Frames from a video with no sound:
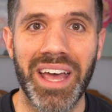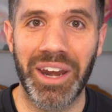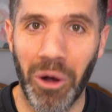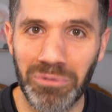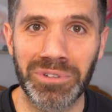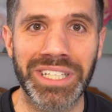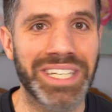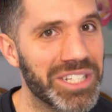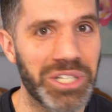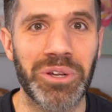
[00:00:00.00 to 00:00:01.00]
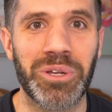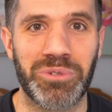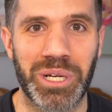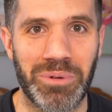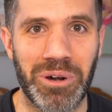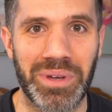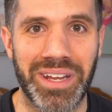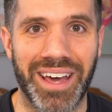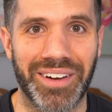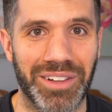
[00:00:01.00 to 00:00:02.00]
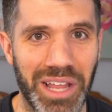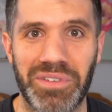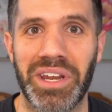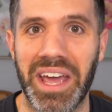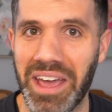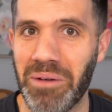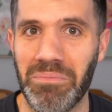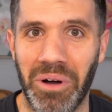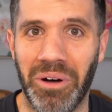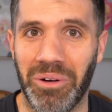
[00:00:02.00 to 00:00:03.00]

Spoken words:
and hopefully continue to drink bourbon at 11 a.m.